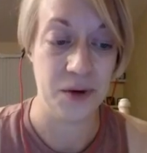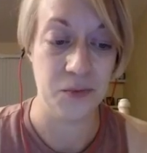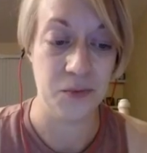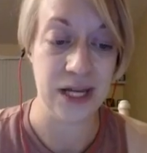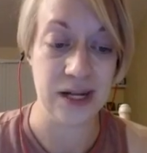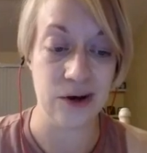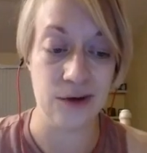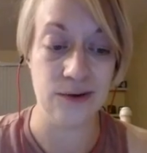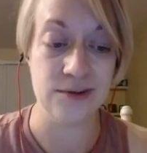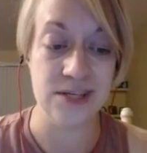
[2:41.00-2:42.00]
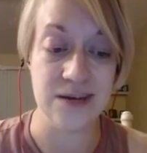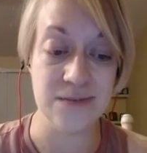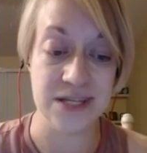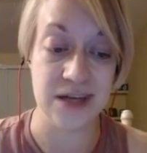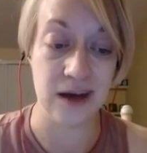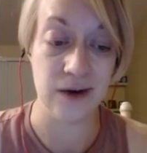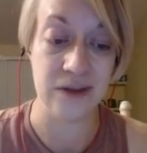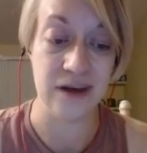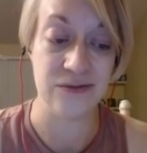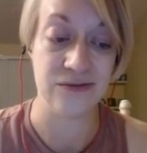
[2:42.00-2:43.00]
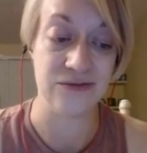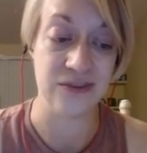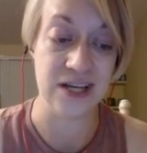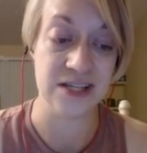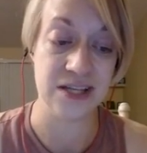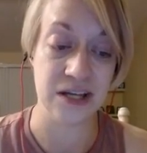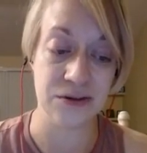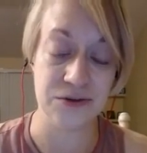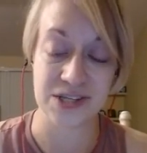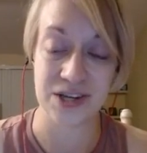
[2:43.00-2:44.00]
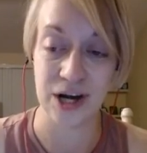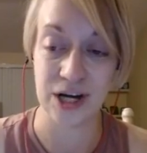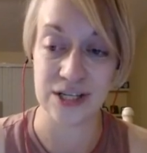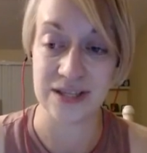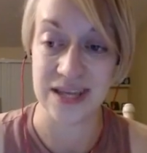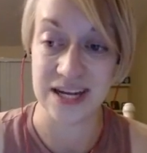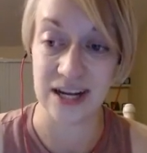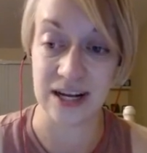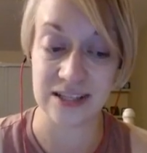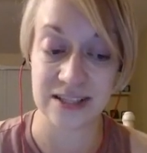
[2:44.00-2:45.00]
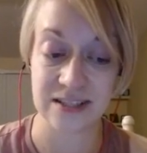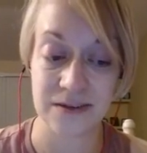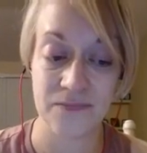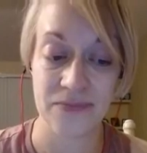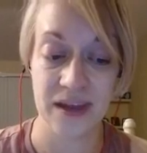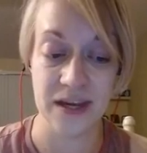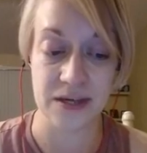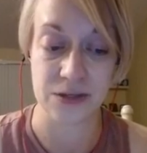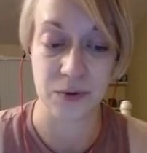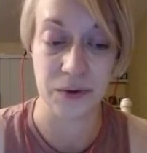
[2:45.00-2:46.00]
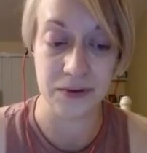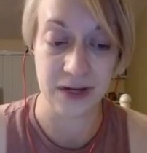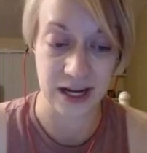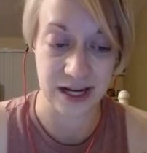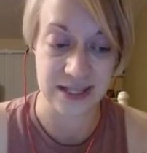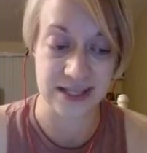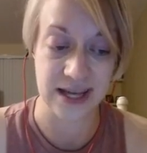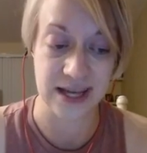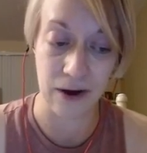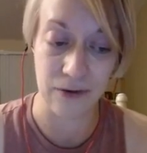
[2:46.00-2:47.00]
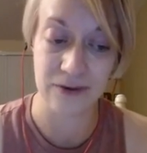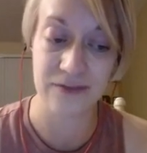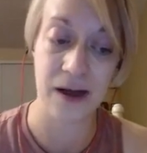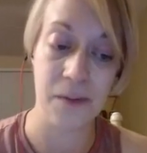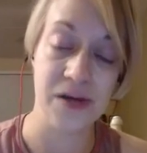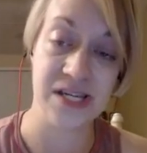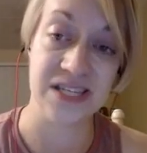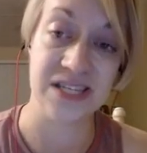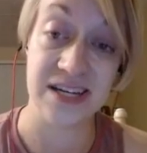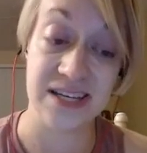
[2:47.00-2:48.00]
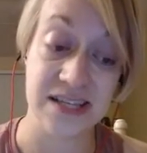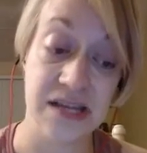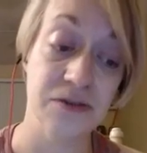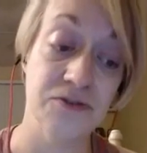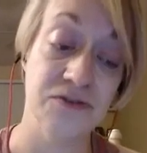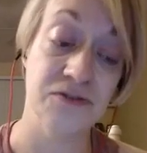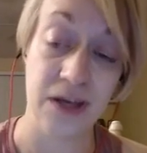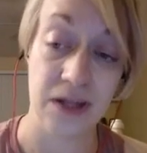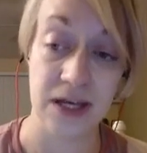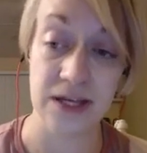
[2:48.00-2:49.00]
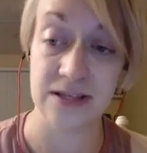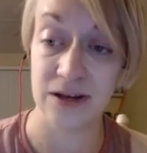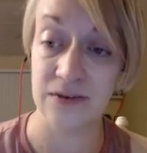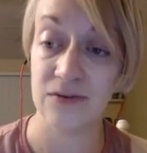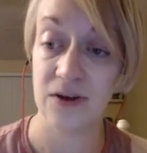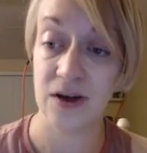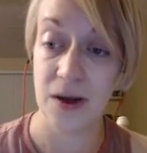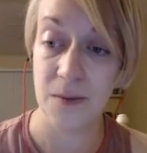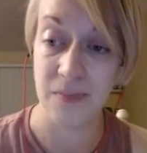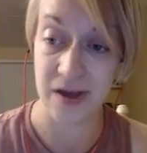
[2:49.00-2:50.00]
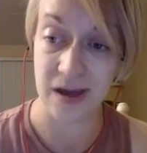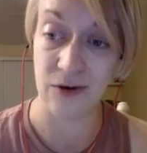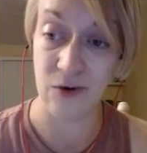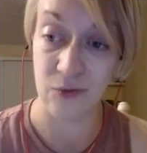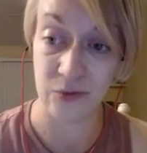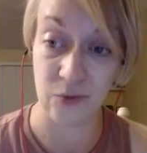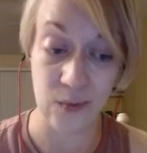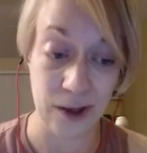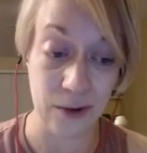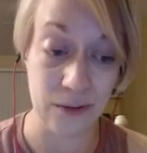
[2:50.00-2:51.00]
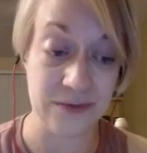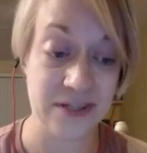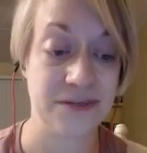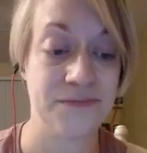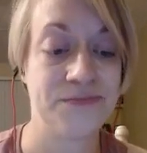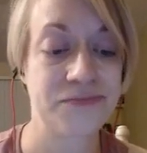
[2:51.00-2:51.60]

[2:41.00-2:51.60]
But we know deep down that facing those hard things is what will get us out of that busyness and those feelings of being overwhelmed.